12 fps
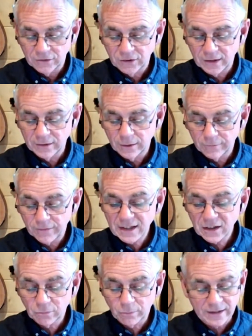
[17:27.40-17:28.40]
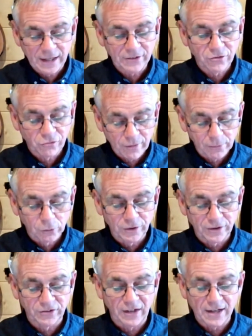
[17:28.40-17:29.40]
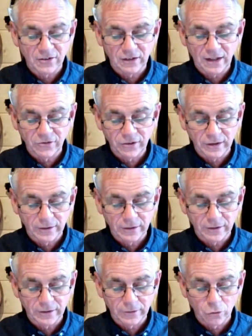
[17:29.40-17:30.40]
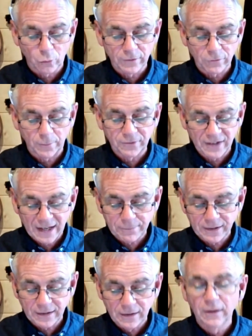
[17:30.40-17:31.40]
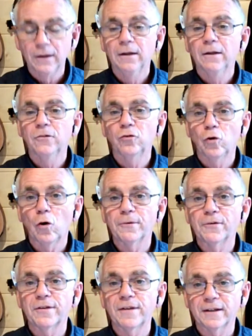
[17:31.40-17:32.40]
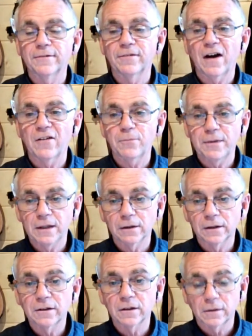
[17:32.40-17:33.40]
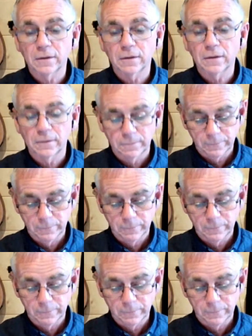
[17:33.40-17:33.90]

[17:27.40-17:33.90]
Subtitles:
It said the refining spread had tripled in size last year, growing from 10p to almost 35p a litre.